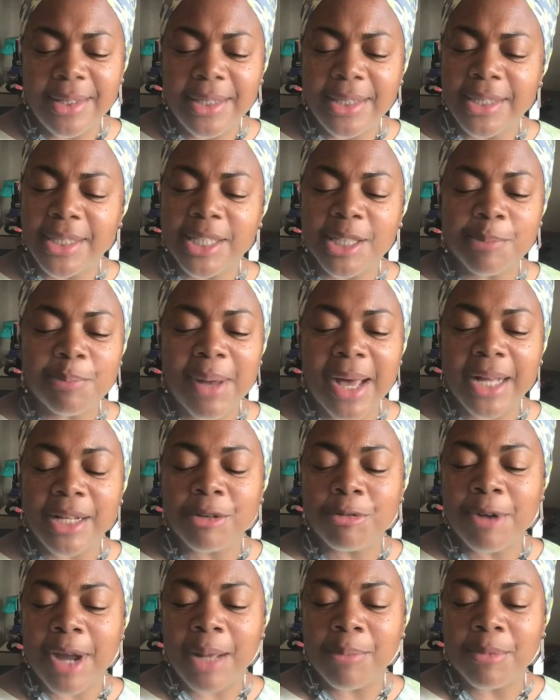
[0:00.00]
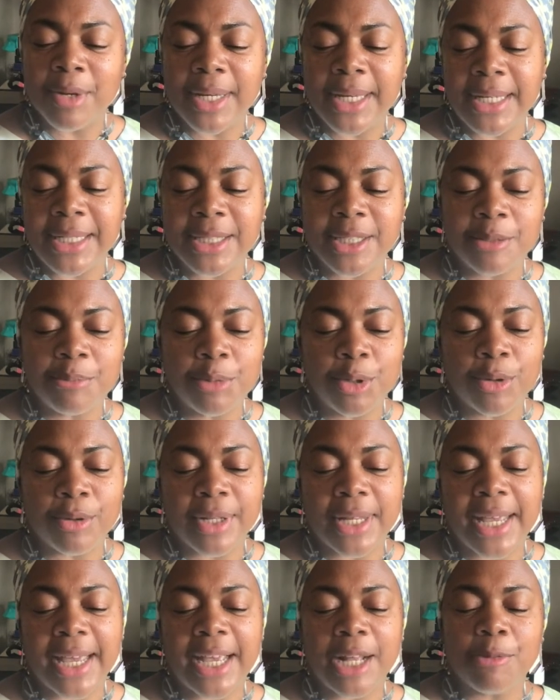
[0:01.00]
Despite Grandma hitting me on the
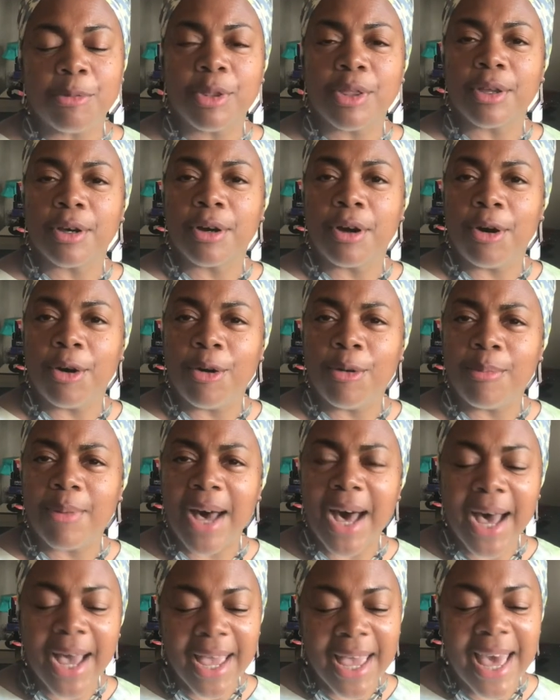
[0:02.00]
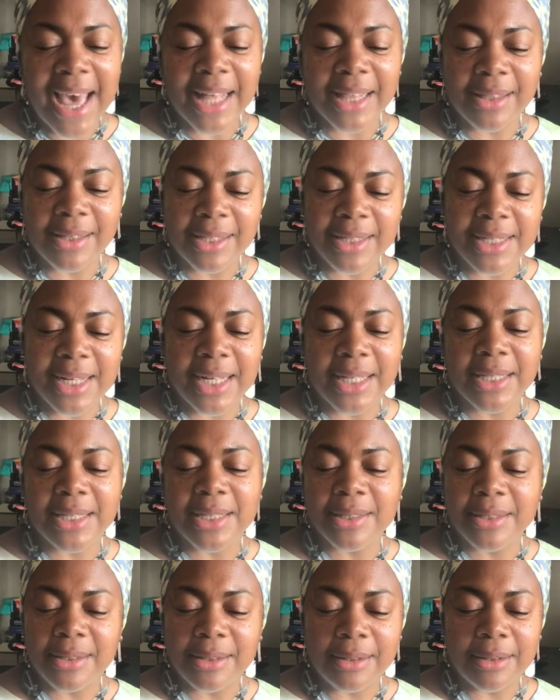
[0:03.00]
head with the comb, I hadn't sat
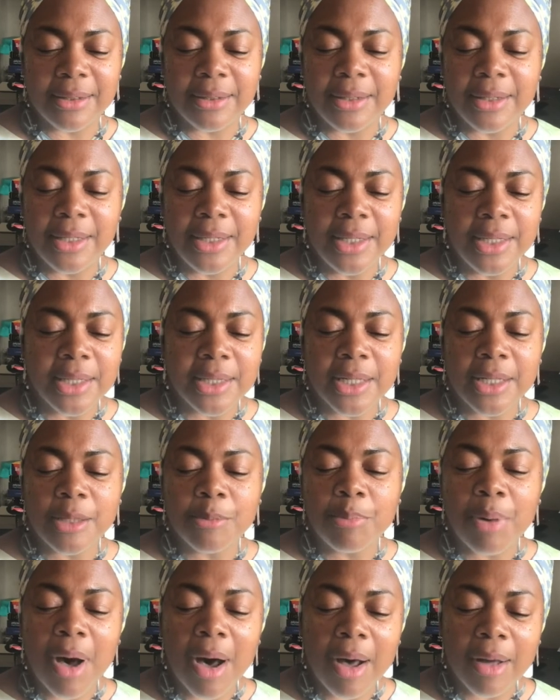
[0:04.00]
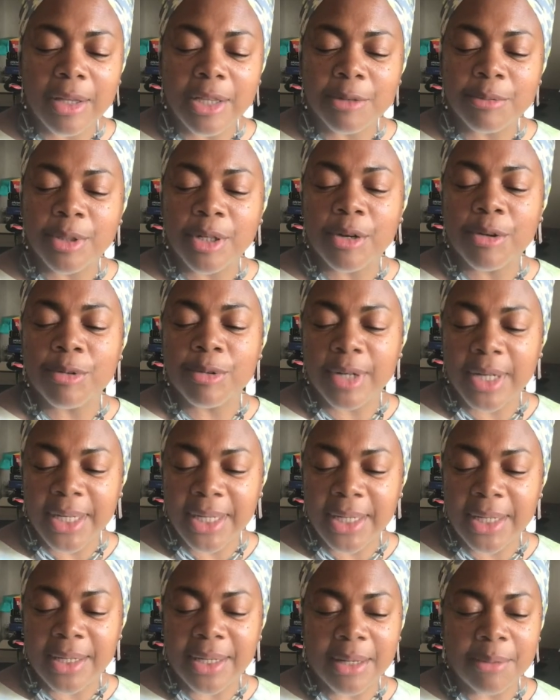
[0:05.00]
still, so the parts were
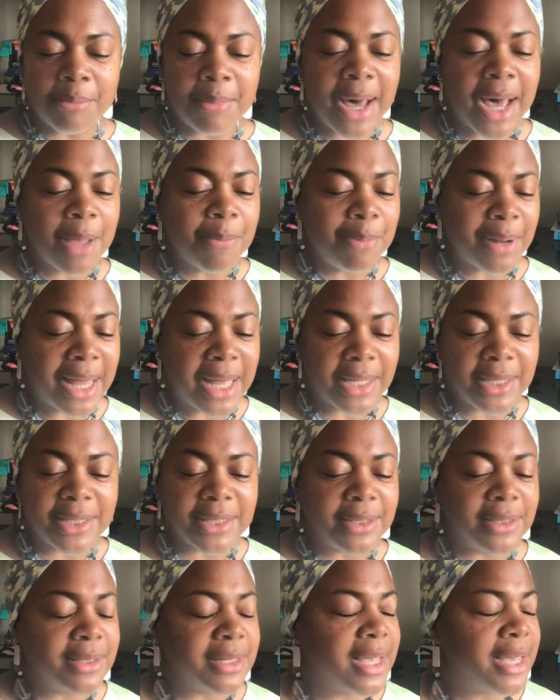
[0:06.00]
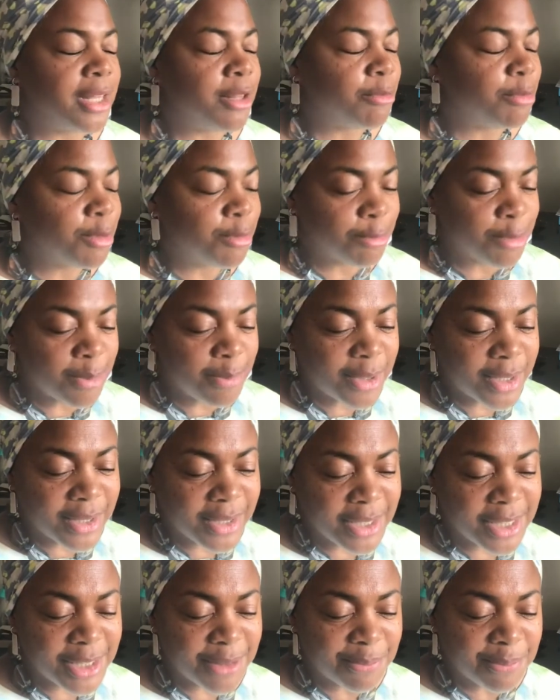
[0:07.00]
crooked and my plaits didn't end with
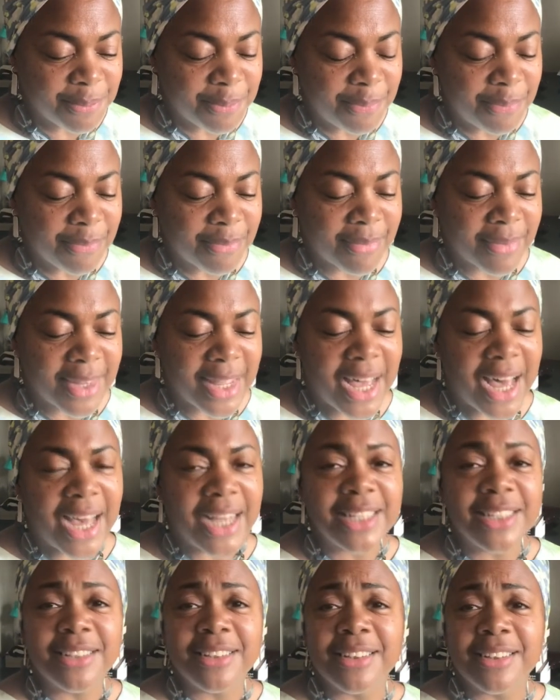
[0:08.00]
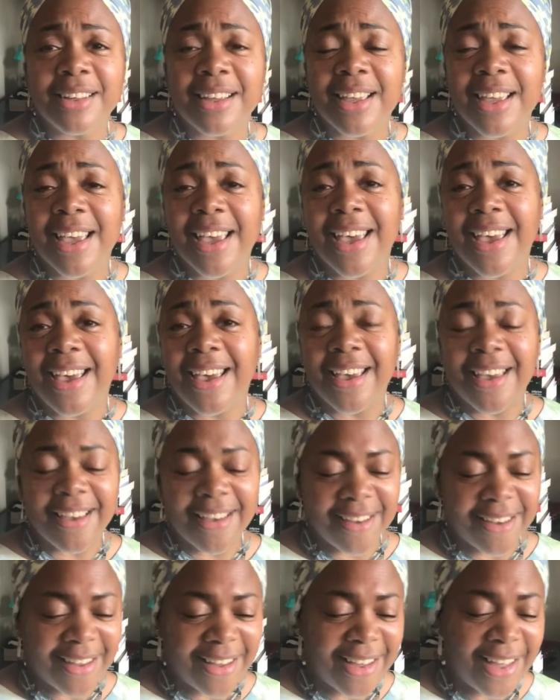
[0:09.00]
ribbons. I didn't care
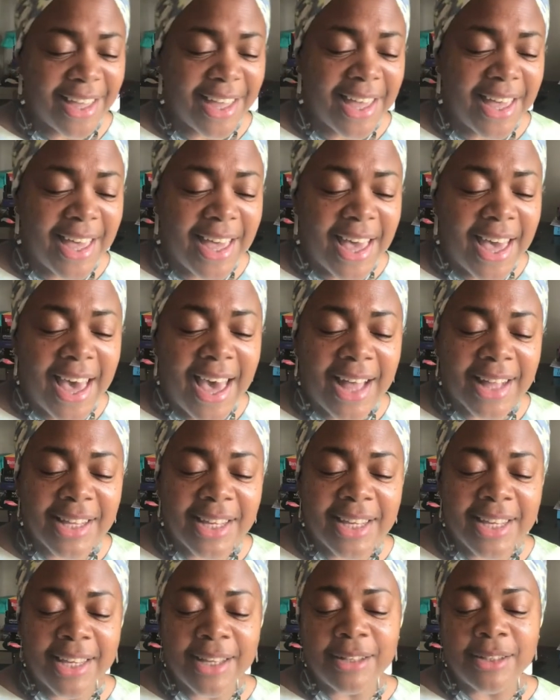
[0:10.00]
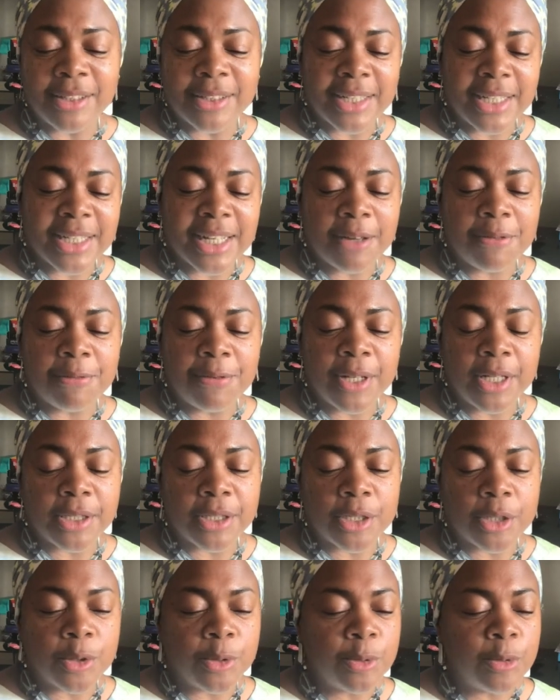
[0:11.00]
and giggled as I felt the
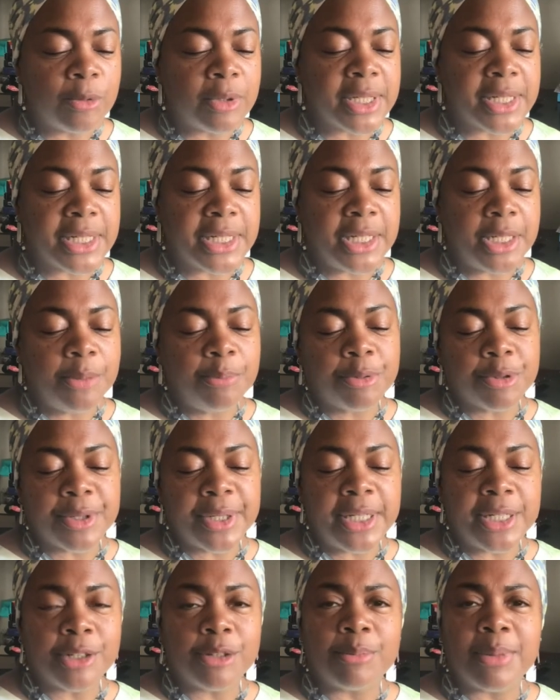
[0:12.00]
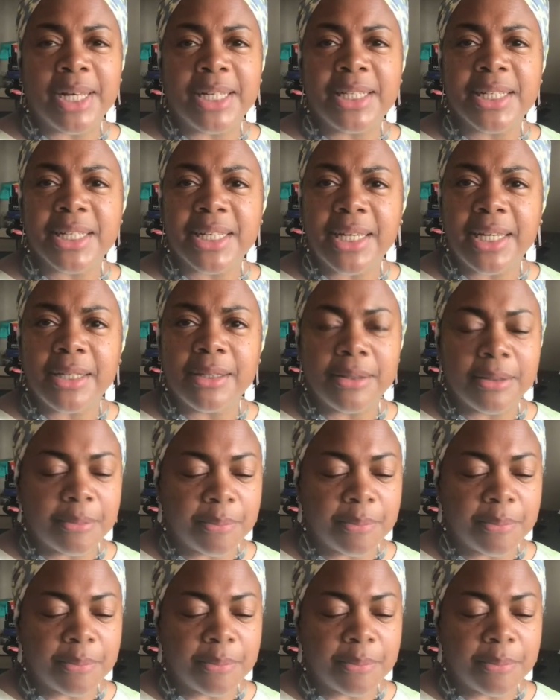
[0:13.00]
cool sea breeze on my skin.